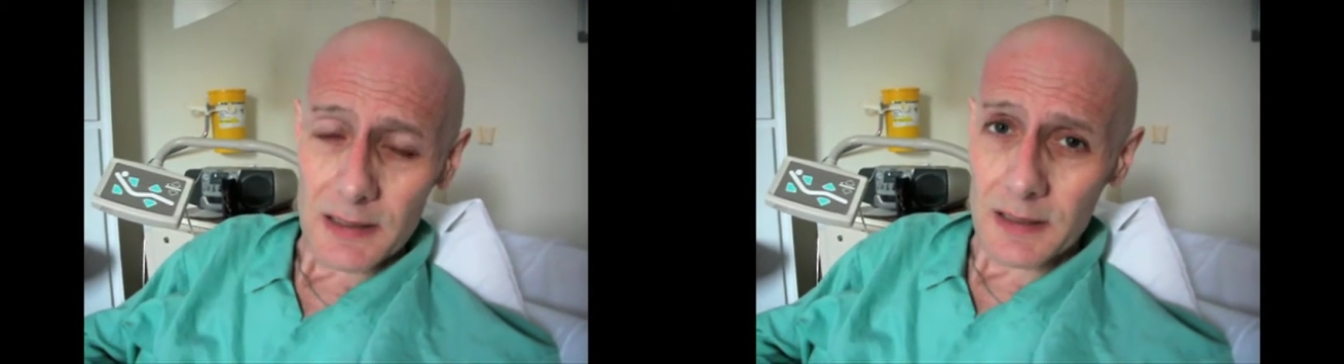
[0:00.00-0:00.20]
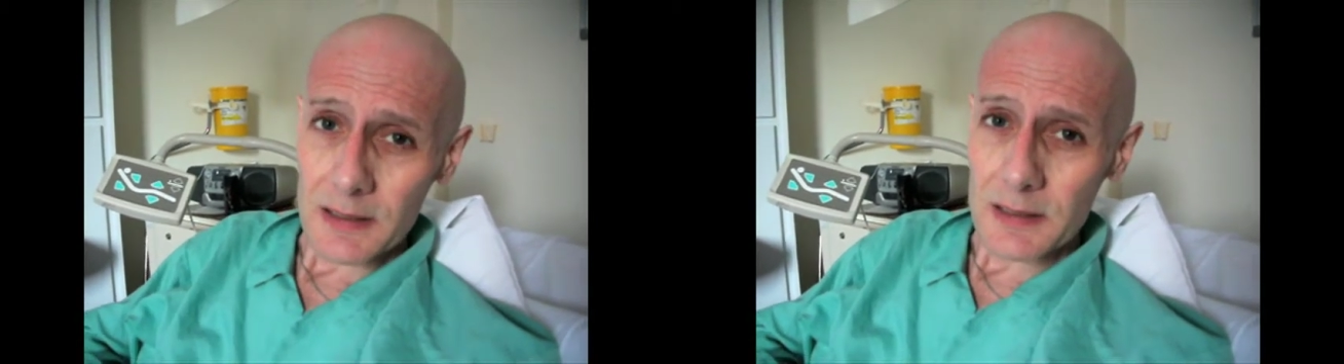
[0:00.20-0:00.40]

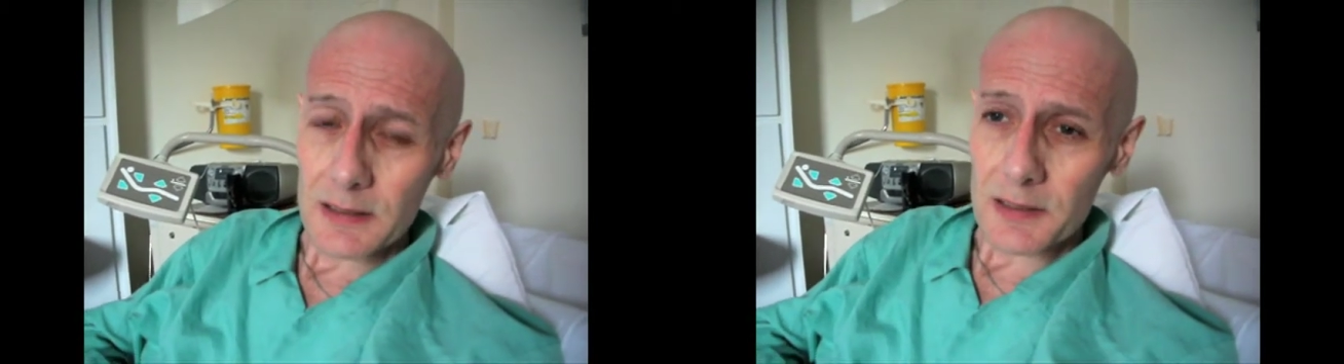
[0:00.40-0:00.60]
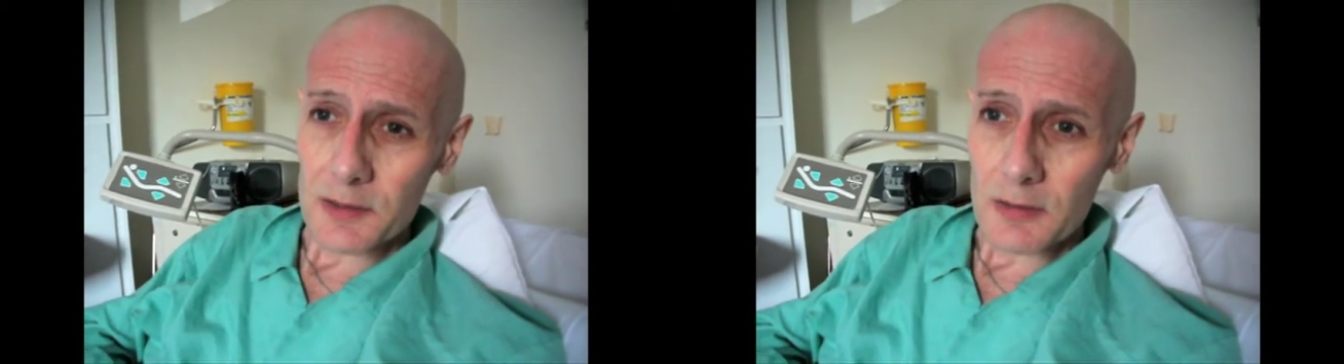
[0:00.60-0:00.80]
and this is
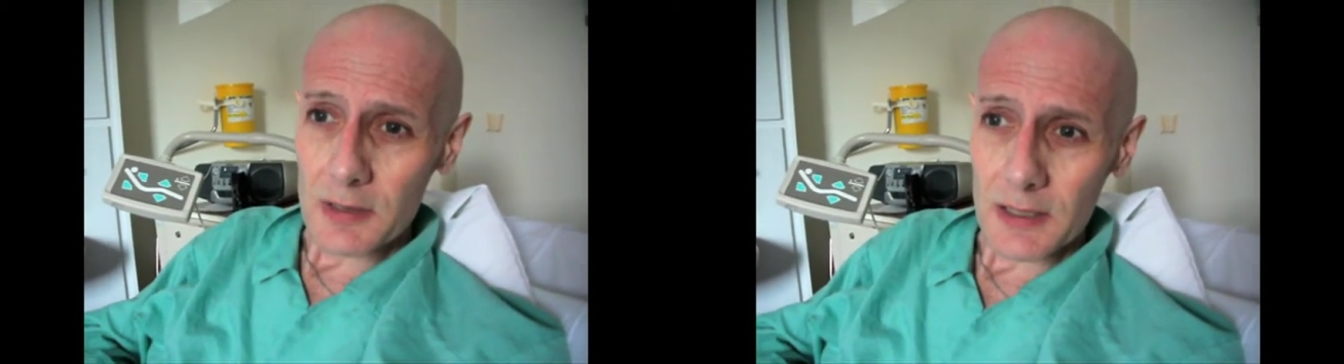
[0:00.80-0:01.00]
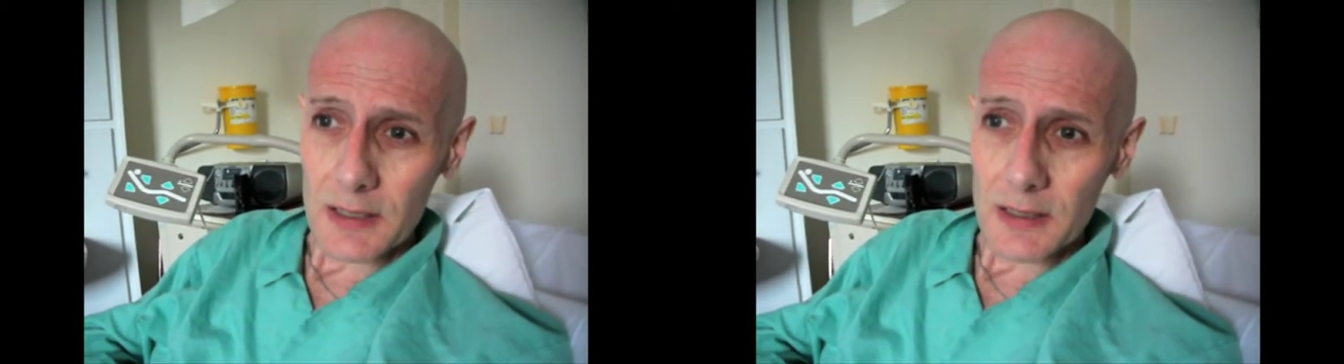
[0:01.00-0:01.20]
a
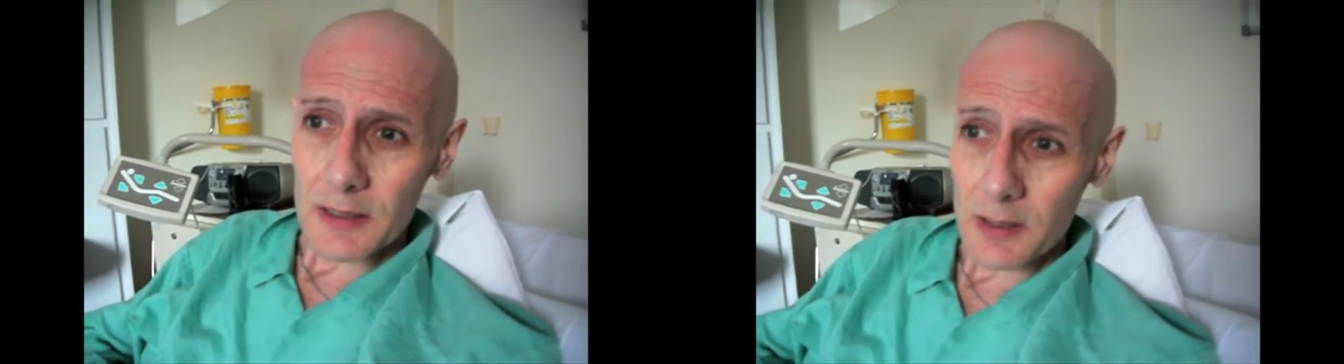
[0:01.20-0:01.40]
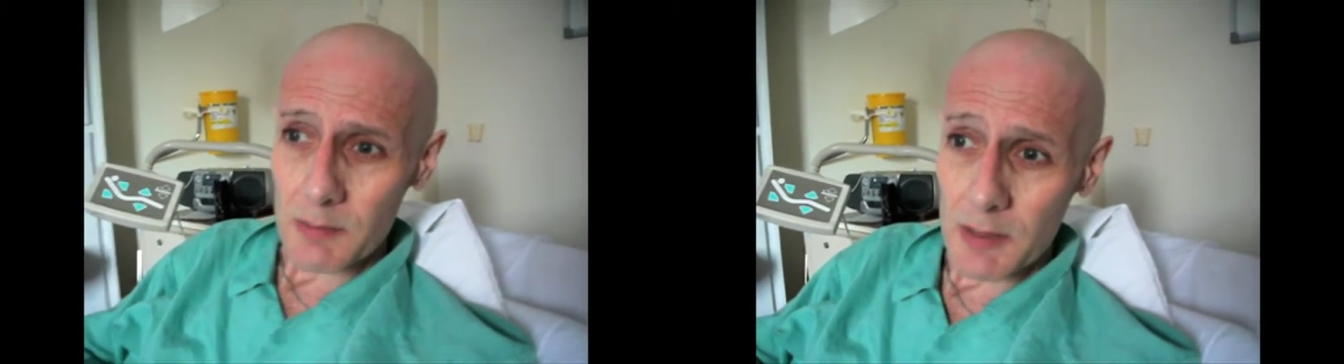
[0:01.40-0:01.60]
story, a
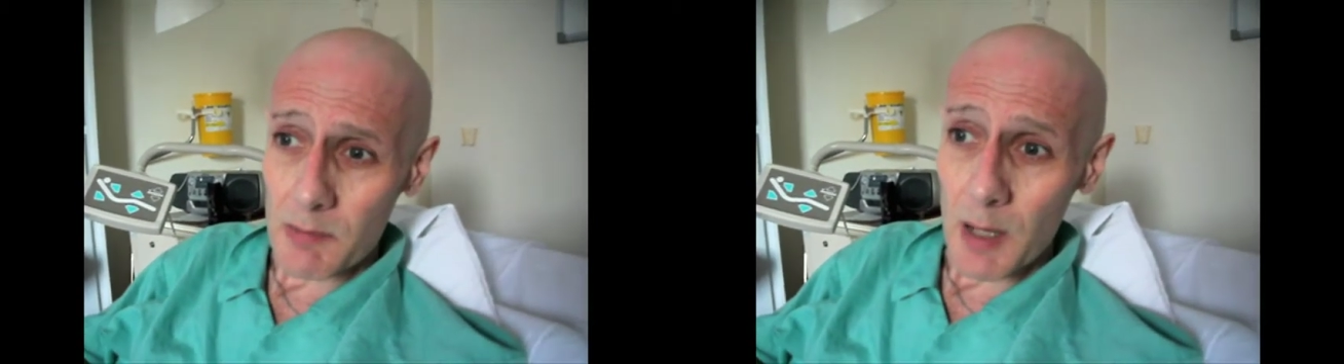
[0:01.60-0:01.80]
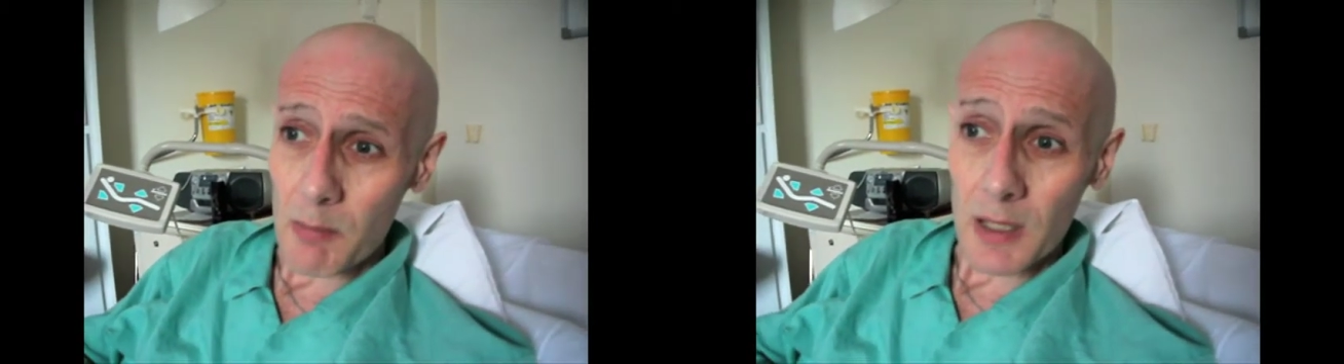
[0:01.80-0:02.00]
documentary
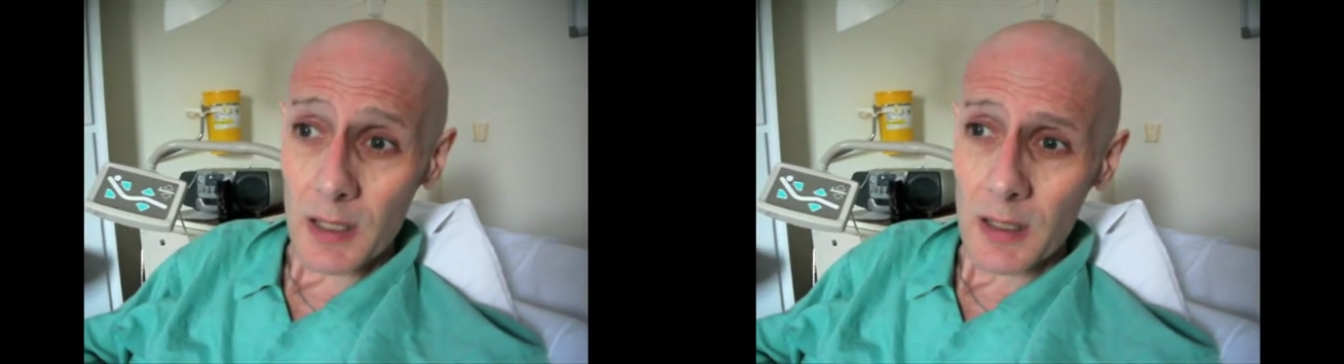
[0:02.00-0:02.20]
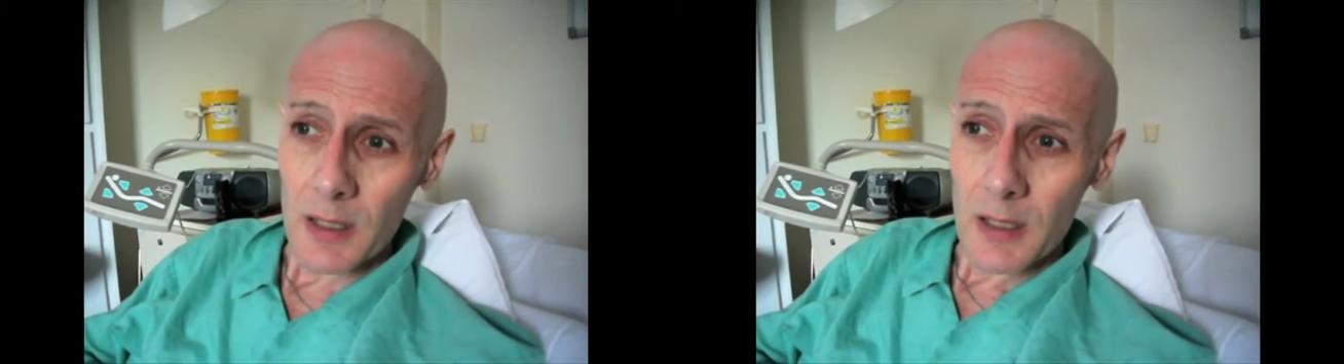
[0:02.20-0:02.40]
about me.